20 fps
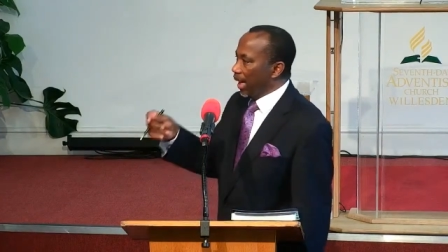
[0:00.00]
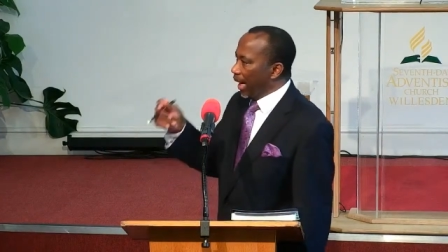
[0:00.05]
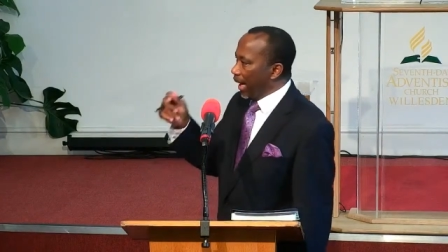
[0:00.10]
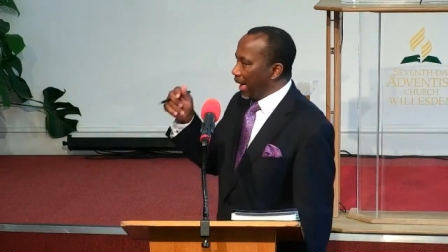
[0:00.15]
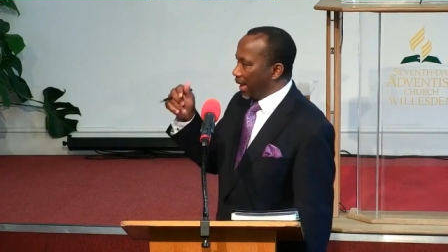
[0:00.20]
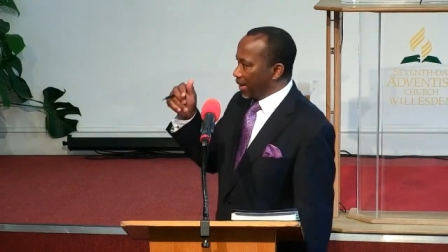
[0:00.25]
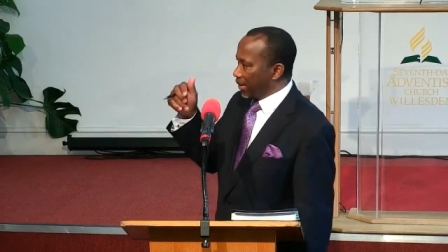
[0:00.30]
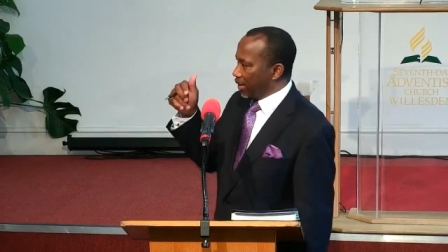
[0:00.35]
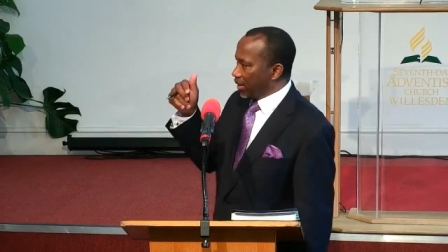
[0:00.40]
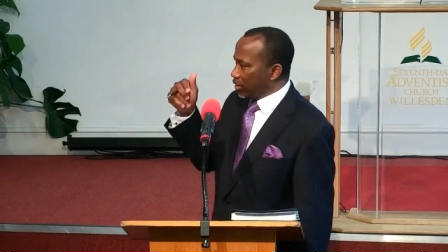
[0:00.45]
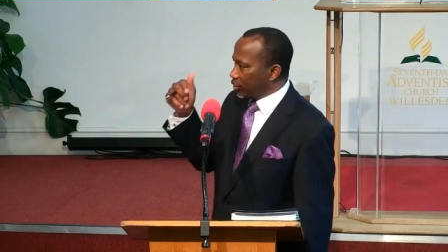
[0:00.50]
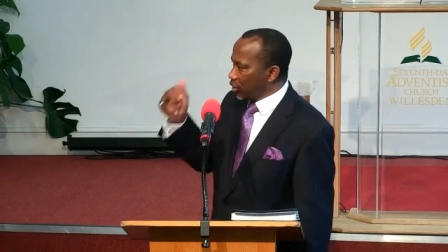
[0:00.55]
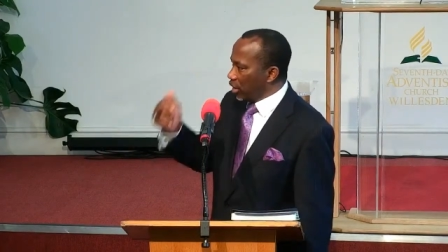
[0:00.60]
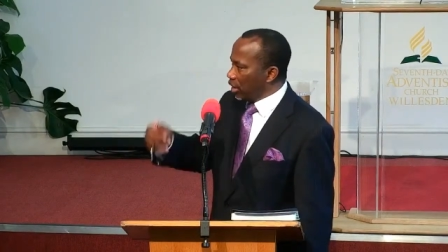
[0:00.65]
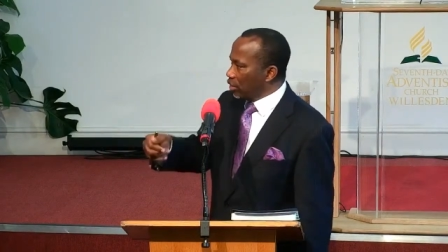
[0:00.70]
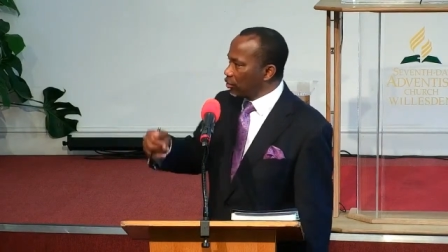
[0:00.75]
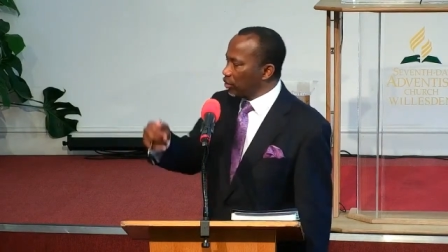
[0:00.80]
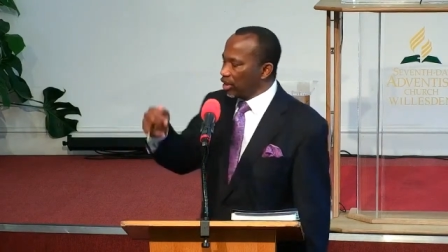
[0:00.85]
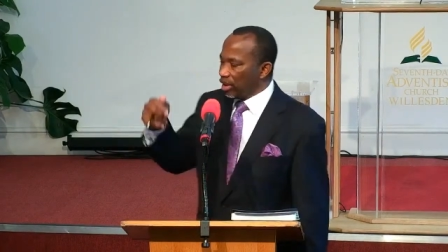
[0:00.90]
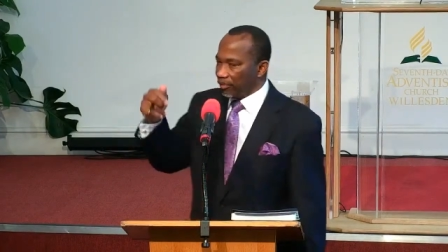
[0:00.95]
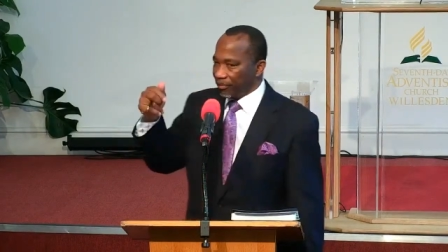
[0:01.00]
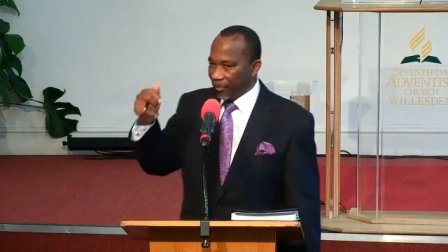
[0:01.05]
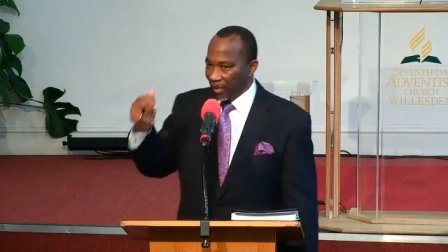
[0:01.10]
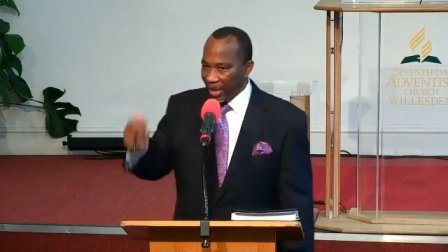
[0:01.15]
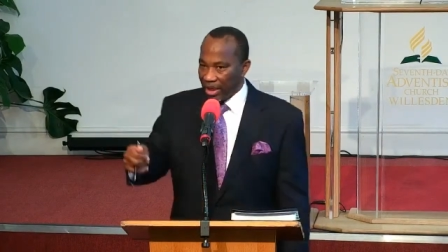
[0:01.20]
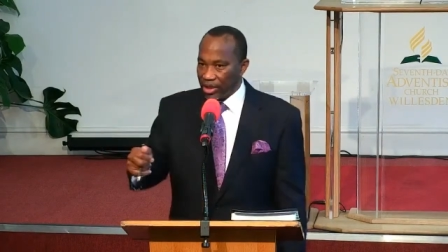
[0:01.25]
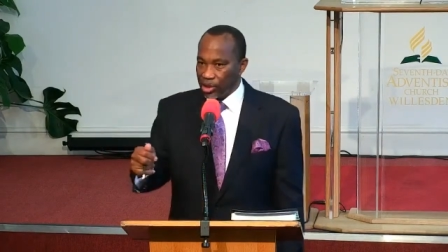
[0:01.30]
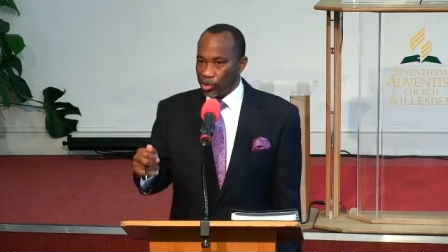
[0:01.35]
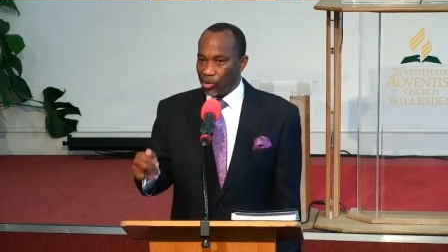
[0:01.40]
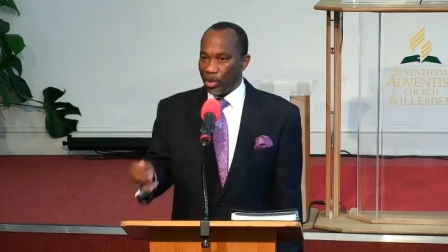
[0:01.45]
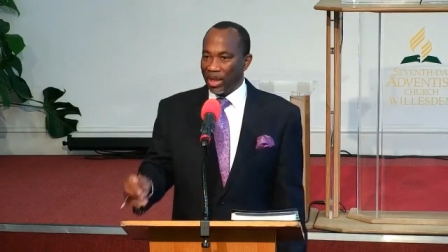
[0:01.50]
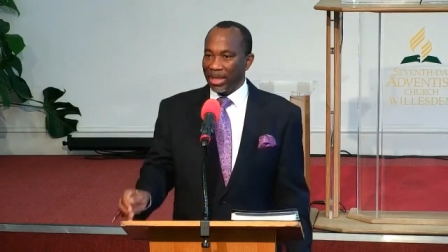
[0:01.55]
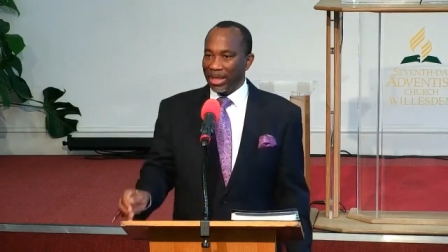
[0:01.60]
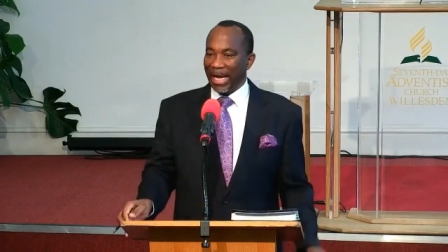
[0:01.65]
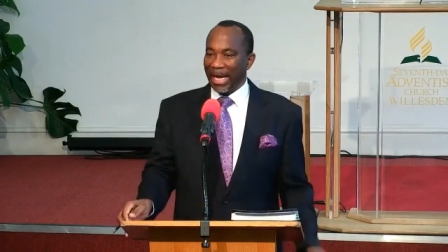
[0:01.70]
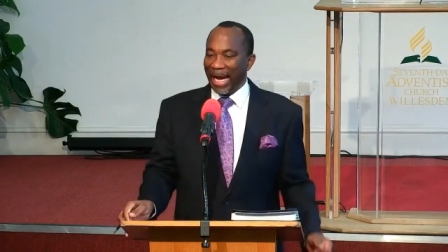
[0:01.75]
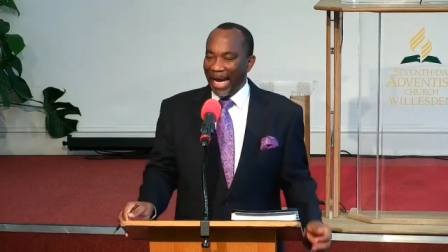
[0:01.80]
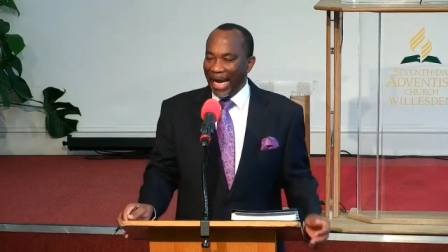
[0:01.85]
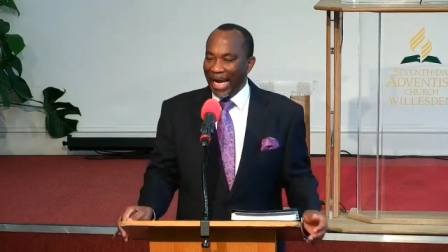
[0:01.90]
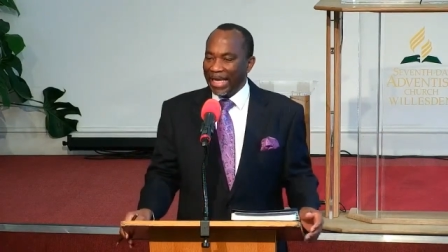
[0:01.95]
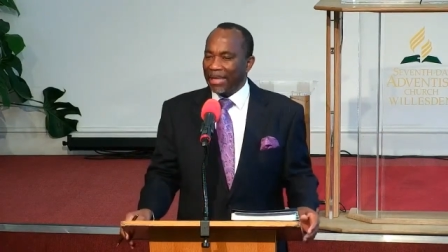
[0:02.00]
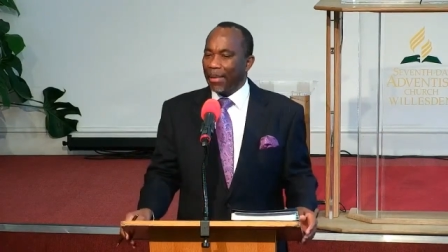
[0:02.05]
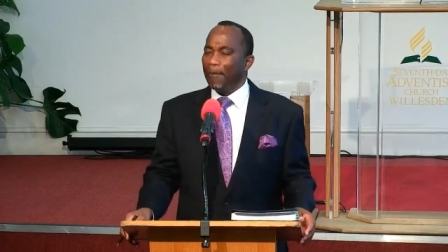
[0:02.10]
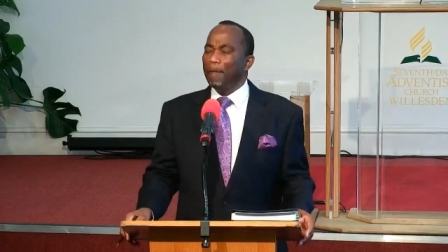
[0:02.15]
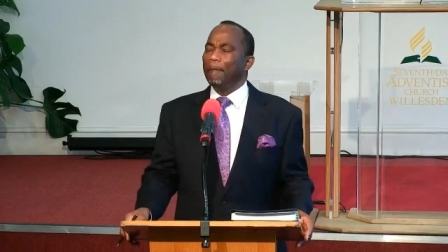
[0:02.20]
And the children of Israel had